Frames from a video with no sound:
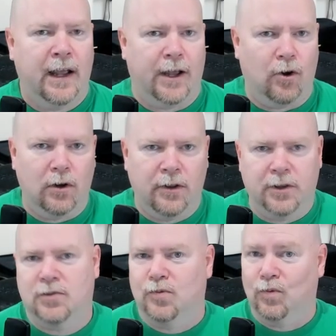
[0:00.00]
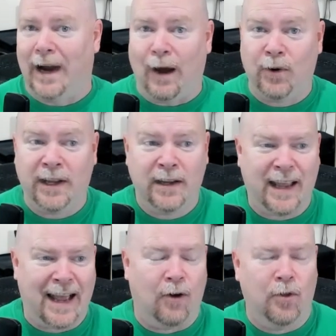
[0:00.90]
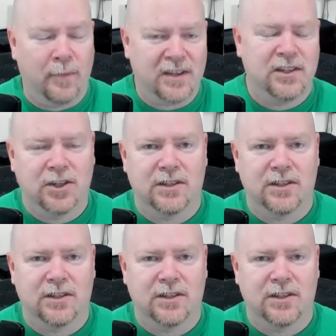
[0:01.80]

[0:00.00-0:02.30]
And all of this routing, how the message